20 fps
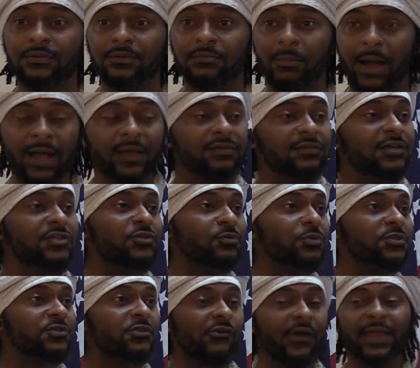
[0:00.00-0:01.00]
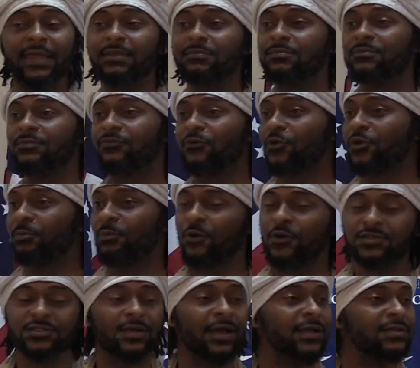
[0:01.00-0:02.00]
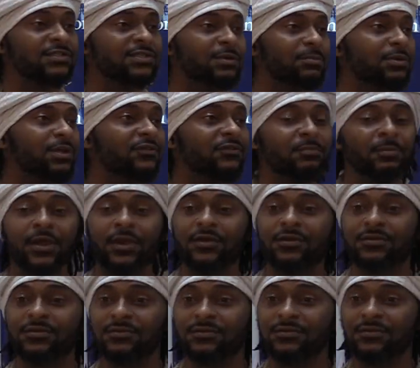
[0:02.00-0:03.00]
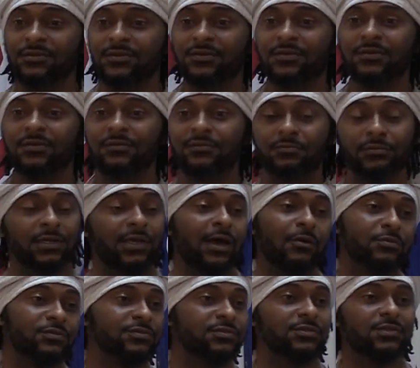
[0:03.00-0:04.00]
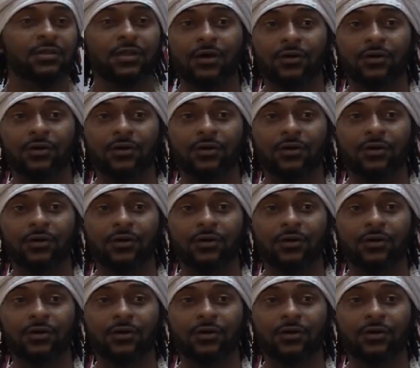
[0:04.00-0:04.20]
My condition was great before the Moorish Science Temple of America. I mean, I was,